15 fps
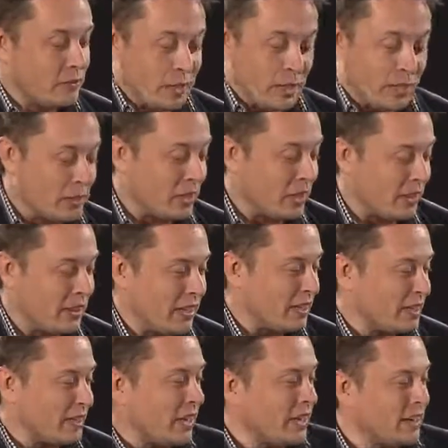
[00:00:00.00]
including
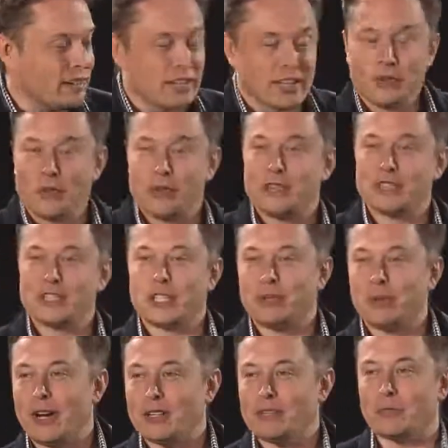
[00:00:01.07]
things that I didn't think were physically
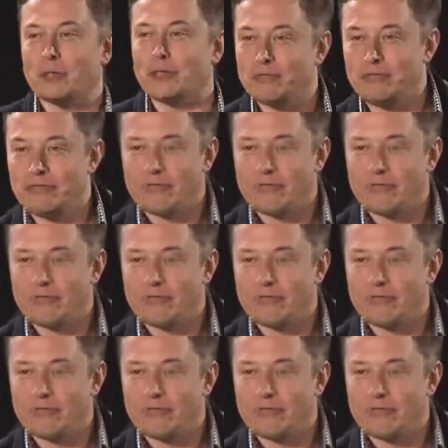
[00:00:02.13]
possible.